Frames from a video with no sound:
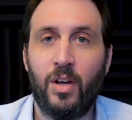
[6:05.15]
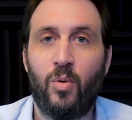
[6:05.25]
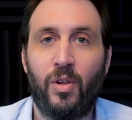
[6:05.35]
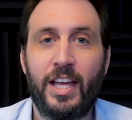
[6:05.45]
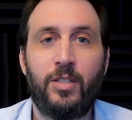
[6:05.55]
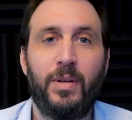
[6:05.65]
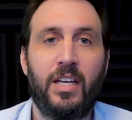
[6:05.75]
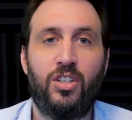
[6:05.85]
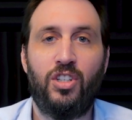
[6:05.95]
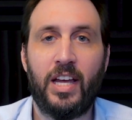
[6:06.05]
Well, that's
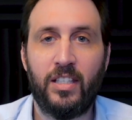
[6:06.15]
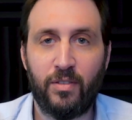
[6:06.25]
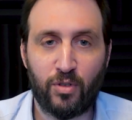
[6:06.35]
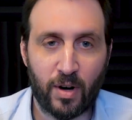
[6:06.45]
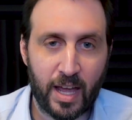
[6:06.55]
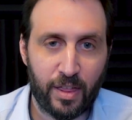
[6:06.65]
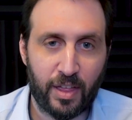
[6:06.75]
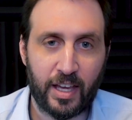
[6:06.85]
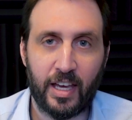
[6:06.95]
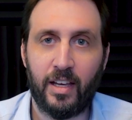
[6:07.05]
because shades of gray
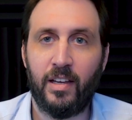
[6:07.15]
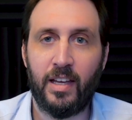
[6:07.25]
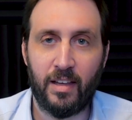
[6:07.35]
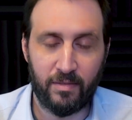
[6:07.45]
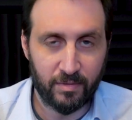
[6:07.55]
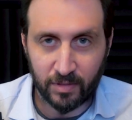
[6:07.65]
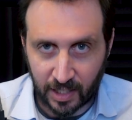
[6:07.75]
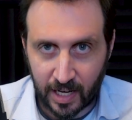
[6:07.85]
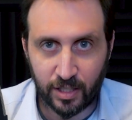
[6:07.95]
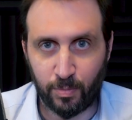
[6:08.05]
thinking
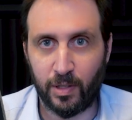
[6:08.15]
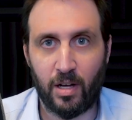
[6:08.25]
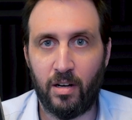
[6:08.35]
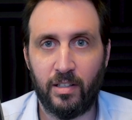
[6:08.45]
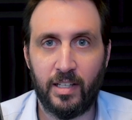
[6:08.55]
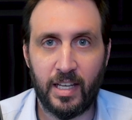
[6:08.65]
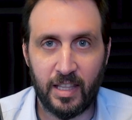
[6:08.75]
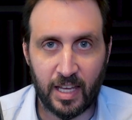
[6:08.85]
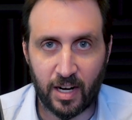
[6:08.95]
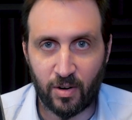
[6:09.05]
does belong in
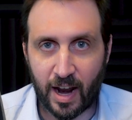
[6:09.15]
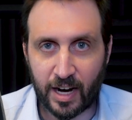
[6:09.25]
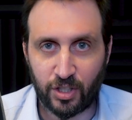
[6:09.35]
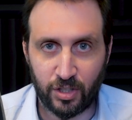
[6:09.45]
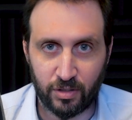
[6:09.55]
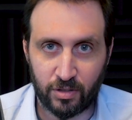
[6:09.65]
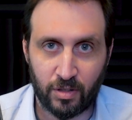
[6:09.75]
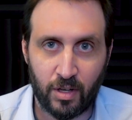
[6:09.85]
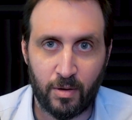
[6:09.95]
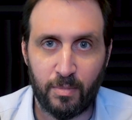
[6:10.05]
the interactions
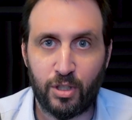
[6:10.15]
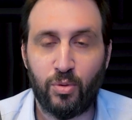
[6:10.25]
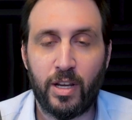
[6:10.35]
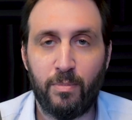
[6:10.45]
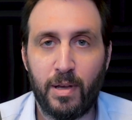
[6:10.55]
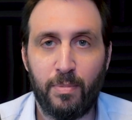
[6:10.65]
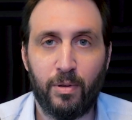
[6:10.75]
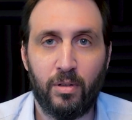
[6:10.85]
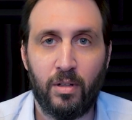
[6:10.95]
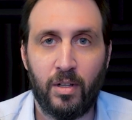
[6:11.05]
between
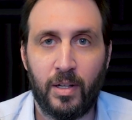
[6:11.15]
people.